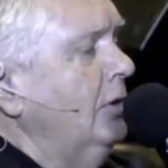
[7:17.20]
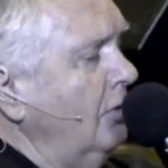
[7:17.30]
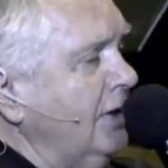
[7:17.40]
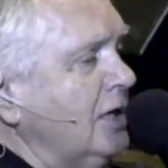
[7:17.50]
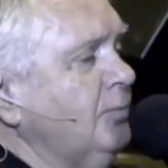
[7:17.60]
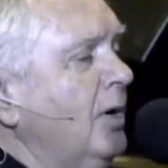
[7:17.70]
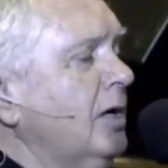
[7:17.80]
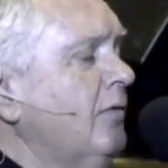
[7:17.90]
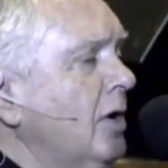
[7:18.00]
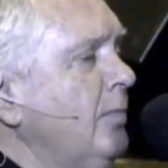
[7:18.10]
that's
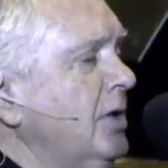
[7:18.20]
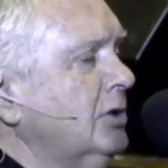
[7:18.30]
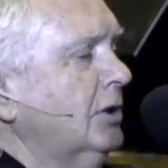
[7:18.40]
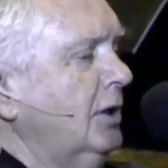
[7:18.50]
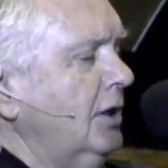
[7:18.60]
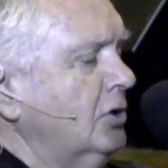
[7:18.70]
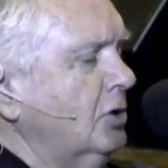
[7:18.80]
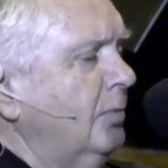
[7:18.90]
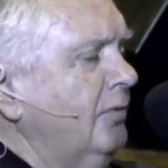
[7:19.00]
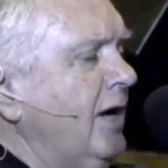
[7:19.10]
part of our mission, is
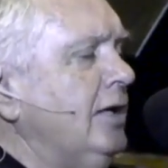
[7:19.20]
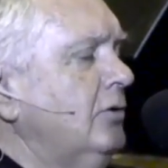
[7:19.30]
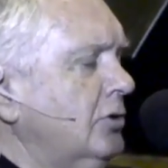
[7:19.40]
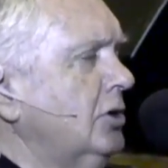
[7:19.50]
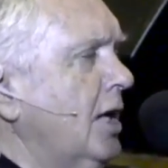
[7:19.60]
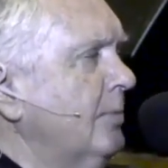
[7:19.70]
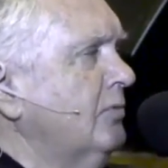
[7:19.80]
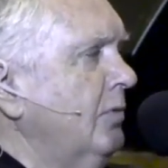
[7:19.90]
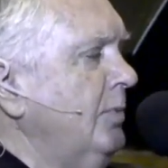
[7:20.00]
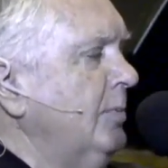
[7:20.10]
to provide those jobs
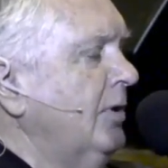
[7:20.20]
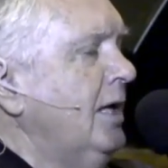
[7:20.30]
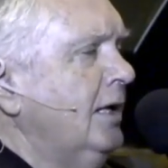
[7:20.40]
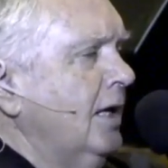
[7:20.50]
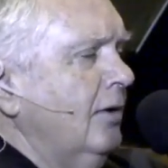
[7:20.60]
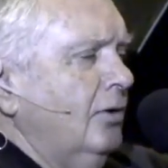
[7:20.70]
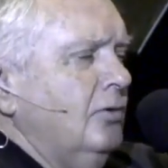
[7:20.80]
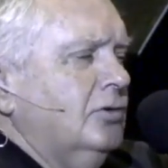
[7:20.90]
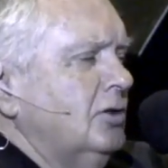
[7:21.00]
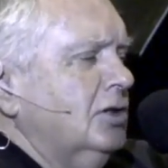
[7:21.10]
for people. Now,
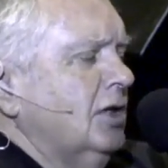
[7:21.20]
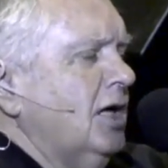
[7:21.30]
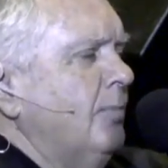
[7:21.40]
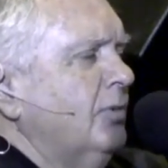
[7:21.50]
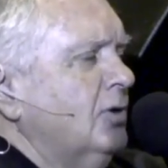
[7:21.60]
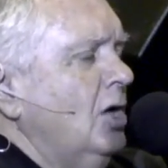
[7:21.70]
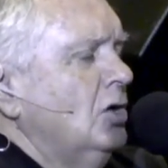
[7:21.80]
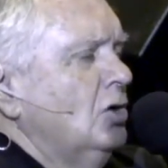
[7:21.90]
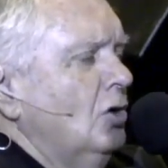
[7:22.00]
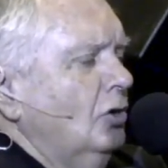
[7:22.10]
those are just a couple
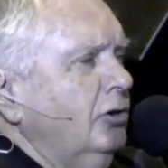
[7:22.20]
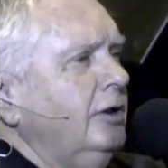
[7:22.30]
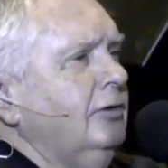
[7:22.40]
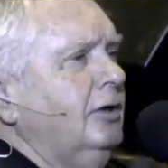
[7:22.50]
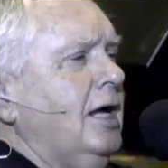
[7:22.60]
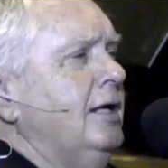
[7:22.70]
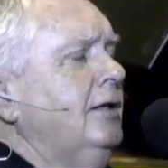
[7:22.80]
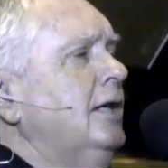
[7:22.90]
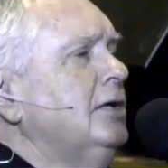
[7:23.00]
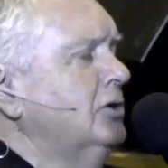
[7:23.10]
little kind
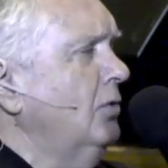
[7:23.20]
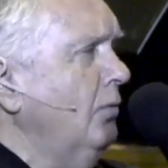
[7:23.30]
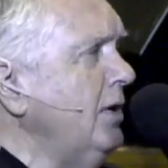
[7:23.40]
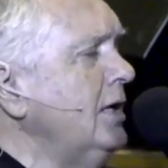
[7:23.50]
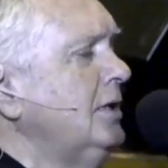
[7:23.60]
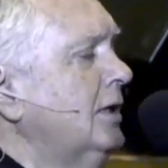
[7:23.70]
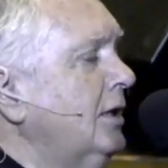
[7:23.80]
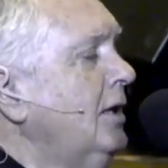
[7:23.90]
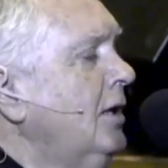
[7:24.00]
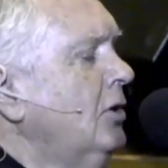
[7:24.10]
of things that we
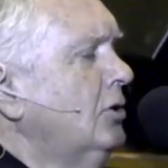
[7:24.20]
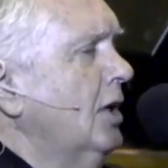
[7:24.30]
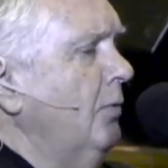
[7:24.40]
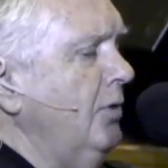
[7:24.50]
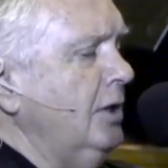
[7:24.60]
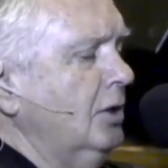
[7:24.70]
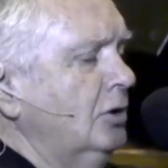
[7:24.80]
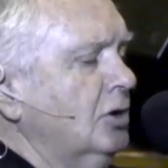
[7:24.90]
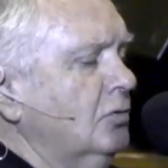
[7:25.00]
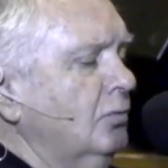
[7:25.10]
did that we could
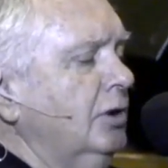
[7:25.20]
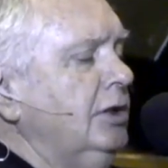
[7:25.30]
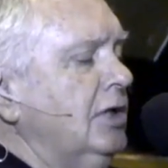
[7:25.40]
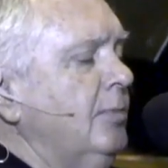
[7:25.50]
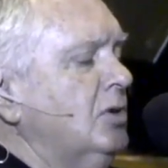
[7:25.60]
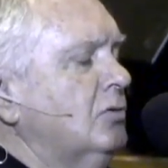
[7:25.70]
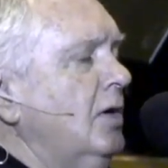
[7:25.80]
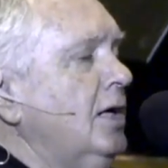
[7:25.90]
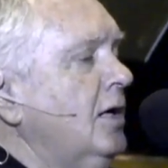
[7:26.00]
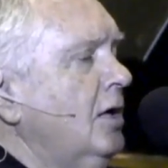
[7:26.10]
just really
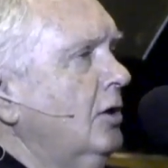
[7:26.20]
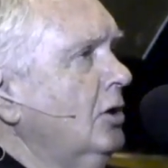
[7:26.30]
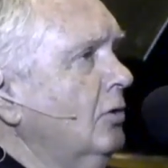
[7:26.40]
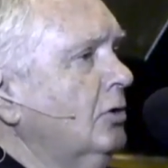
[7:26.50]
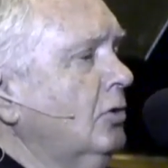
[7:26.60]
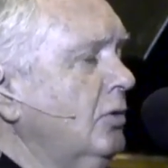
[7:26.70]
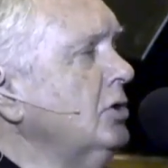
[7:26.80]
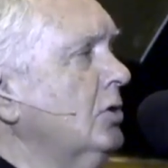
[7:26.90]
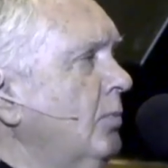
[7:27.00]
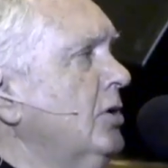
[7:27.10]
demonstrate, the
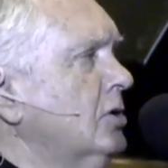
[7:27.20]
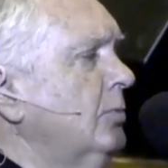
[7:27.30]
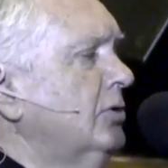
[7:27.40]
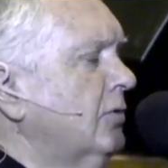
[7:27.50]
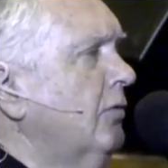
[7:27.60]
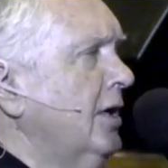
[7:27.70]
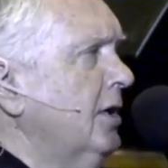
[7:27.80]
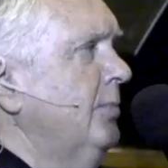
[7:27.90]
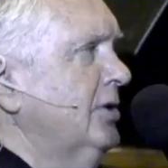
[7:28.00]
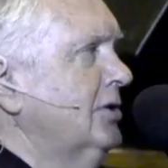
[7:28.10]
Christian principles of
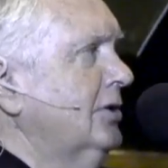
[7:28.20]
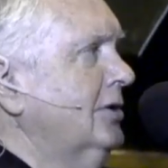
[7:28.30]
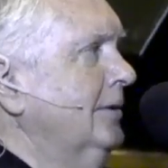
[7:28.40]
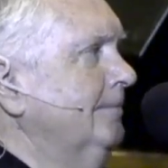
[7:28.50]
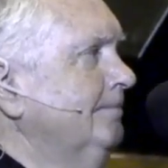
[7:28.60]
running a business.